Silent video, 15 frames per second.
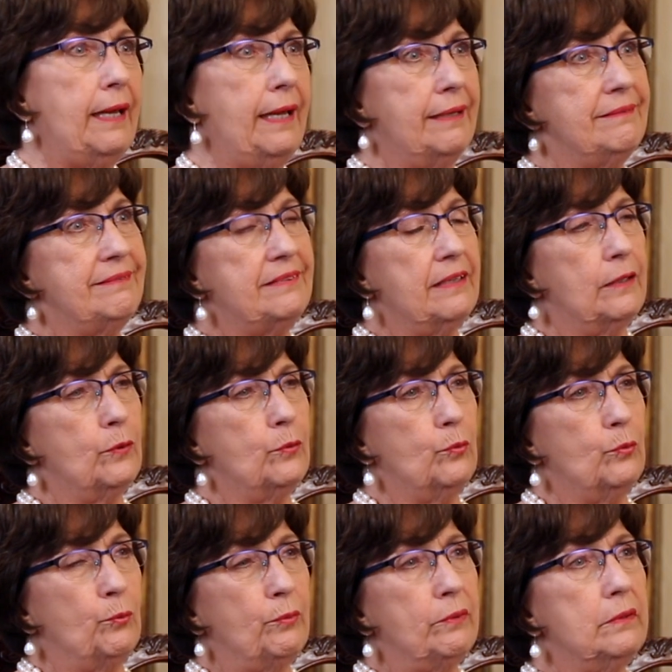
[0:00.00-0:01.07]
And so
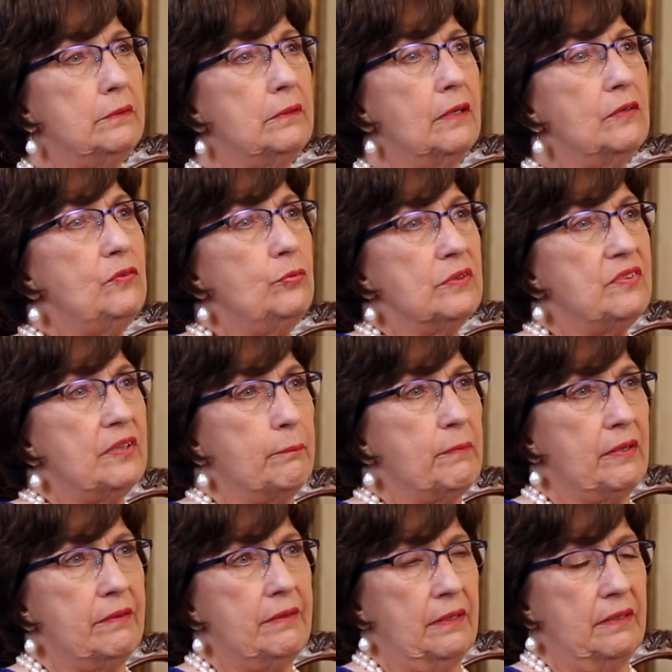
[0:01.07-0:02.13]
those were some
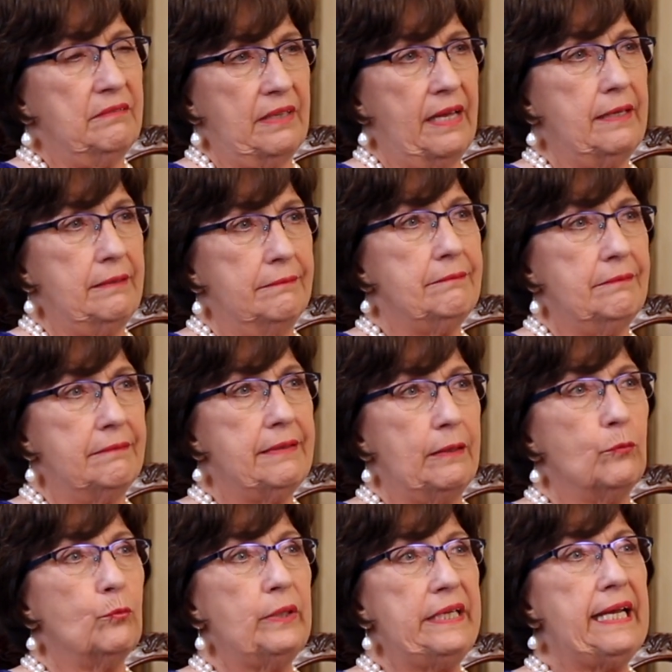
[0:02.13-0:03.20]
of the things
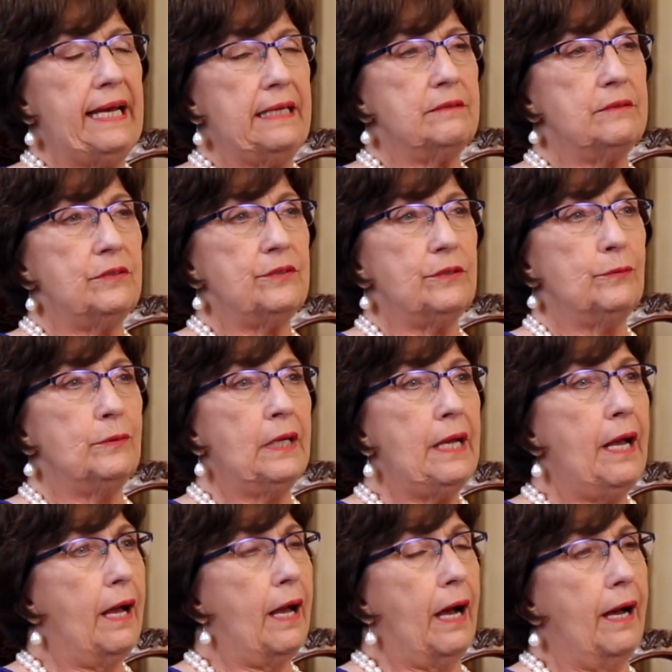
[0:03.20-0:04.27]
that we had to do.
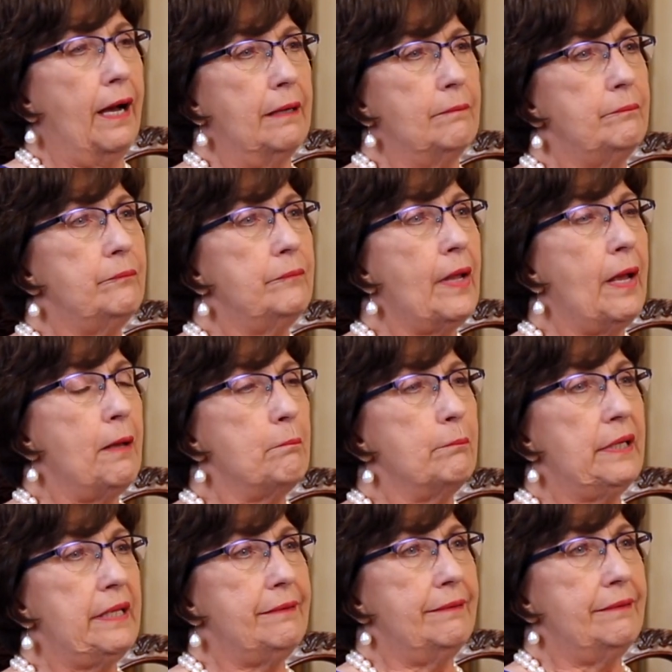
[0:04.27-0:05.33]

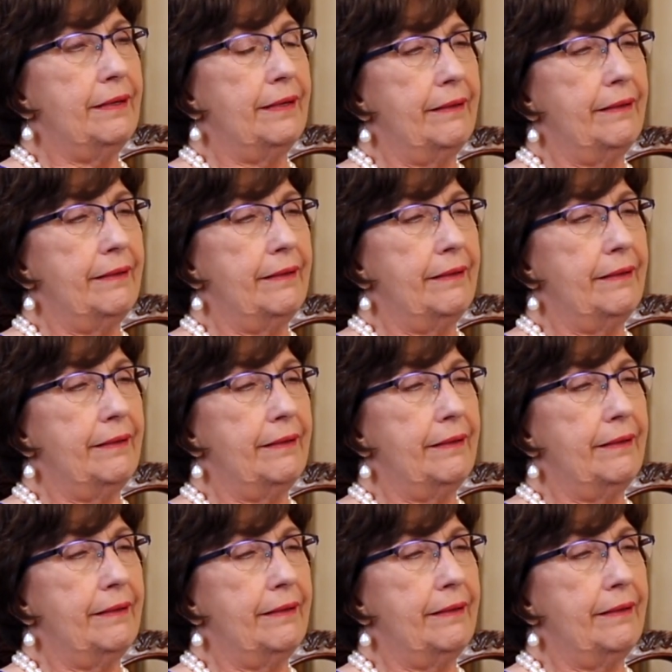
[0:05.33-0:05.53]
But